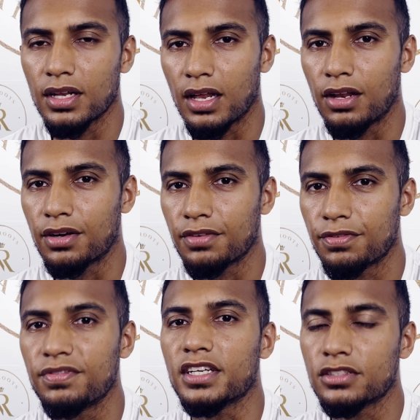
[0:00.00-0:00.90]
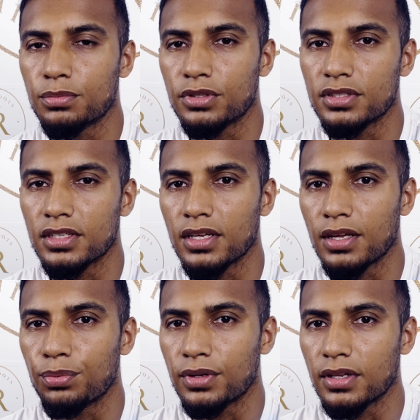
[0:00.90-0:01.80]
a lot of vegetables. It
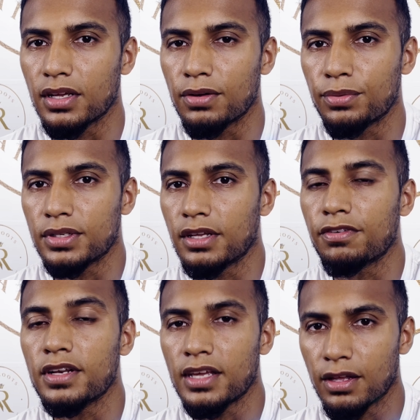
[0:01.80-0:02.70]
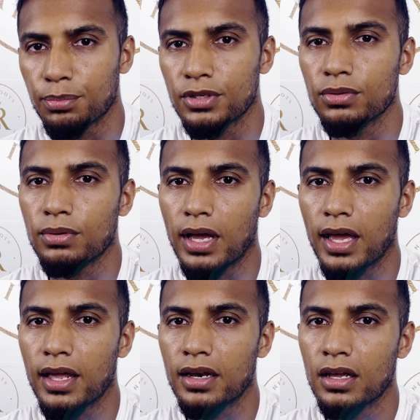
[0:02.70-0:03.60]
will definitely help you,
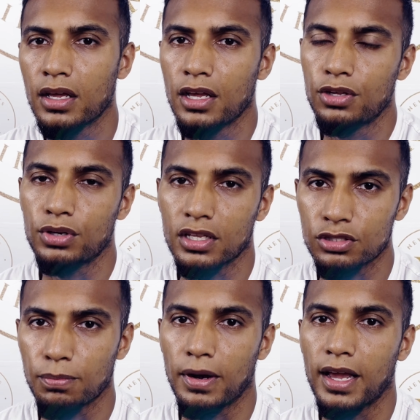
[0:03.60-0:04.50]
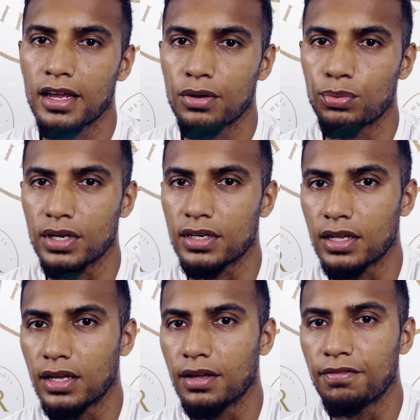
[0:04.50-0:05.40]
and you can supply it with
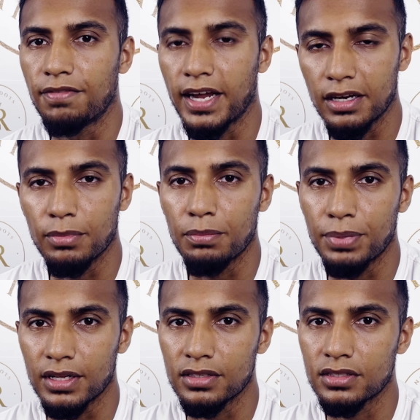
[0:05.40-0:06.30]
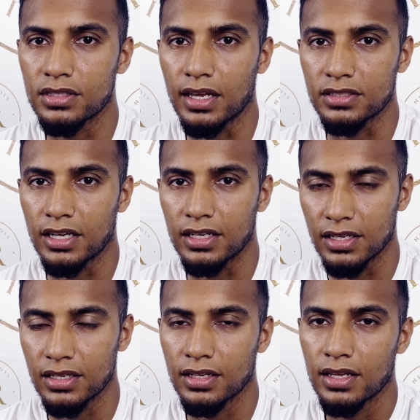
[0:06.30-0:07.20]
vitamin pills, as I
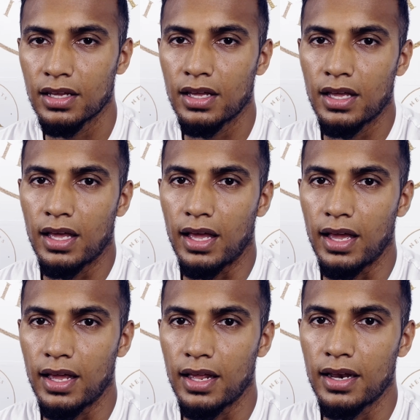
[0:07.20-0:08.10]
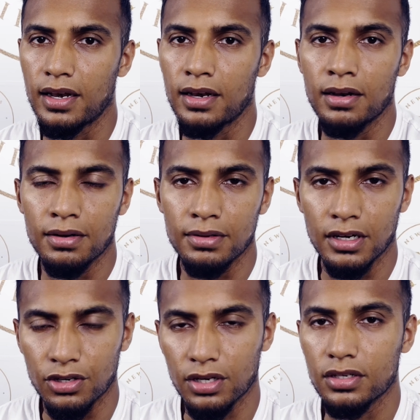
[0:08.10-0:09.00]
did. And the
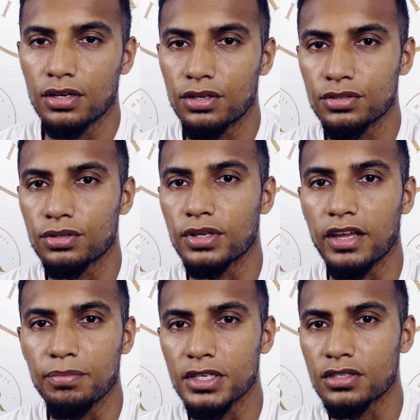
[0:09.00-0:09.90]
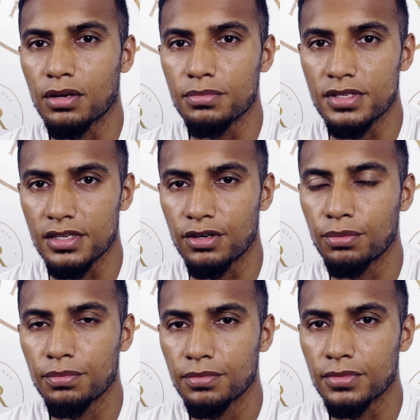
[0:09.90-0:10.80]
doctor also gave me some serum,